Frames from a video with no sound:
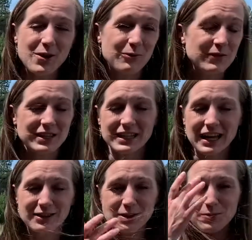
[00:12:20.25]
we've just
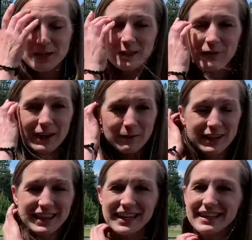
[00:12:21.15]
had so much fun
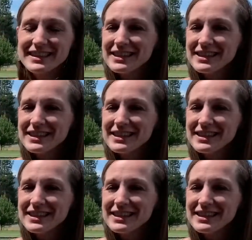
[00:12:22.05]
with it.